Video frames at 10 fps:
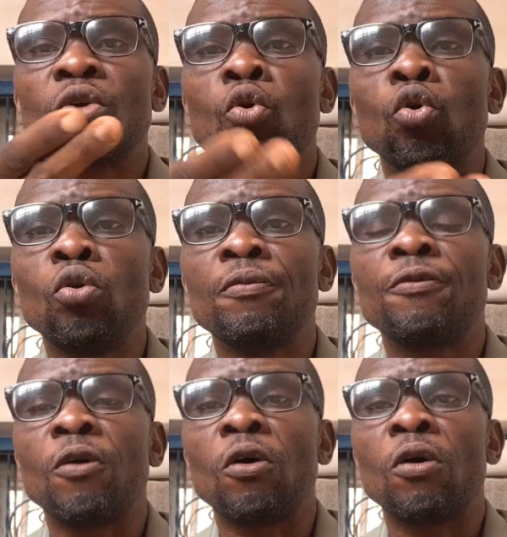column
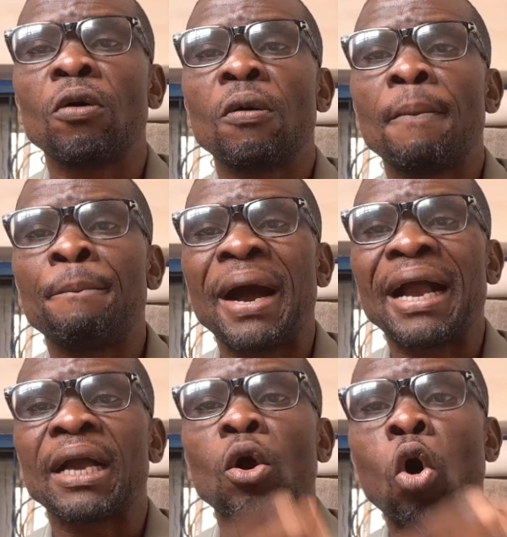for
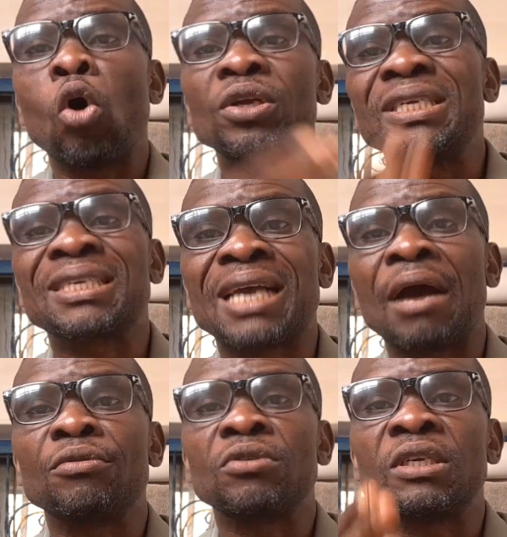bank or
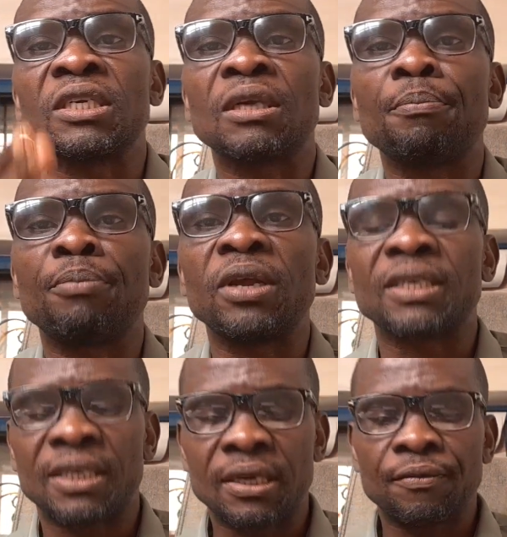discount, the same
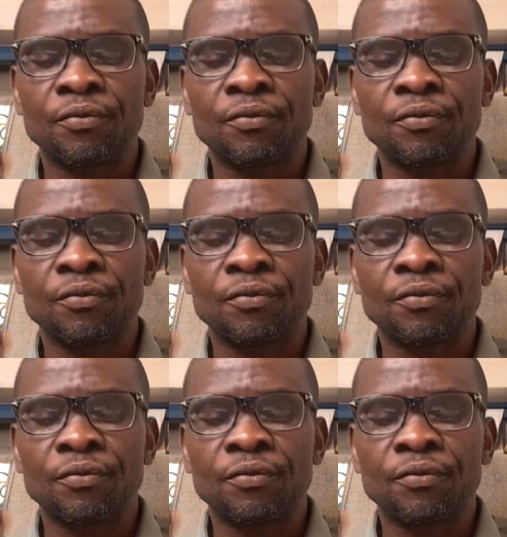place.